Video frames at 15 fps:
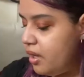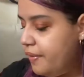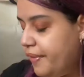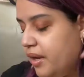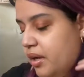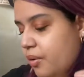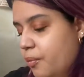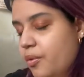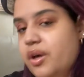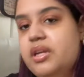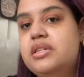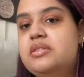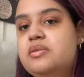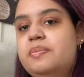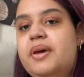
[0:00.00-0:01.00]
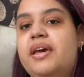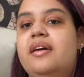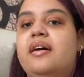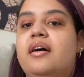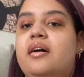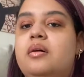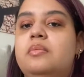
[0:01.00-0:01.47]
and then I wanted to pick
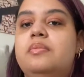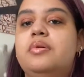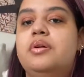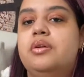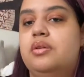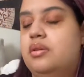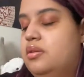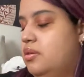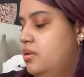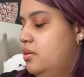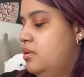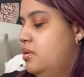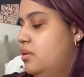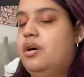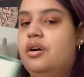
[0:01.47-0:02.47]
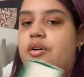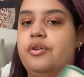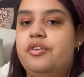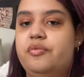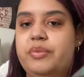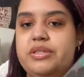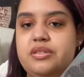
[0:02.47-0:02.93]
up a
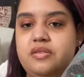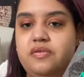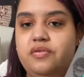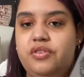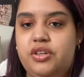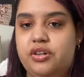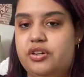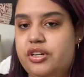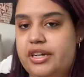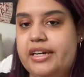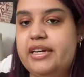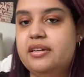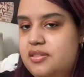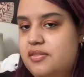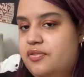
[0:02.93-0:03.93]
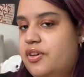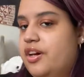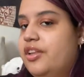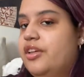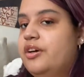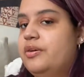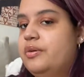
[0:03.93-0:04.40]
Court of Mist and Fury,
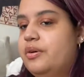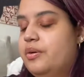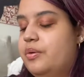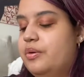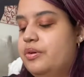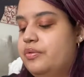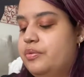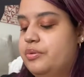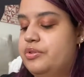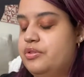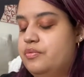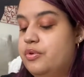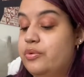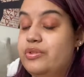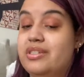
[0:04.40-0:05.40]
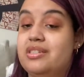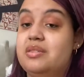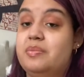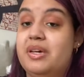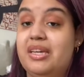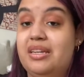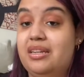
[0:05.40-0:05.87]
Divallo, A Court of Thorns and Roses,
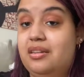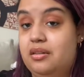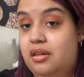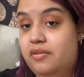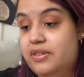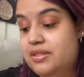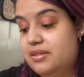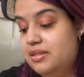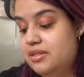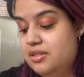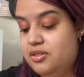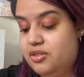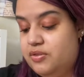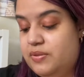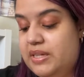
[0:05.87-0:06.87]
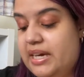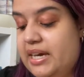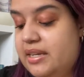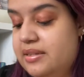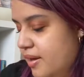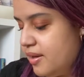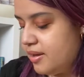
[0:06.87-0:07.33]
but obviously didn't do
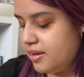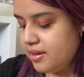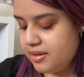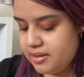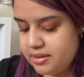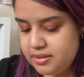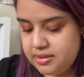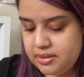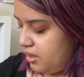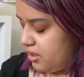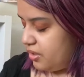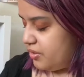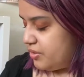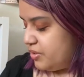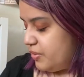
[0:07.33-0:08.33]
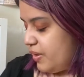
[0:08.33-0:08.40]
that. And I also